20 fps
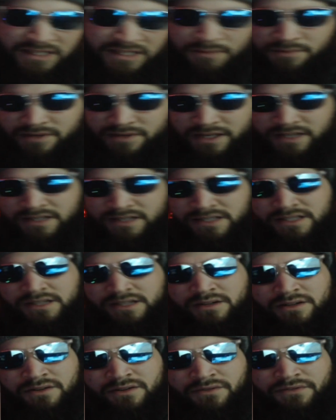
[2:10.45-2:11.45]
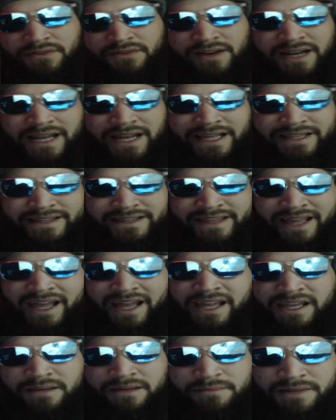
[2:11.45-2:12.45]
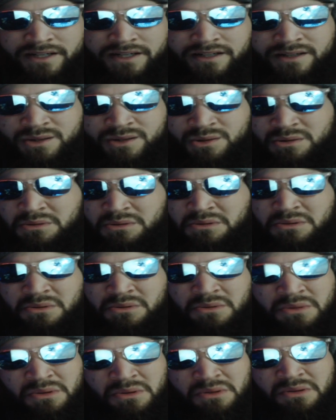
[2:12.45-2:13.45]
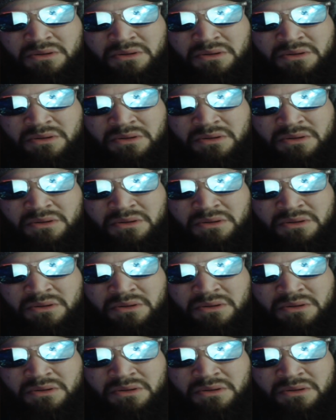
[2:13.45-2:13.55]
but I still don't feel like Dame. Ooh.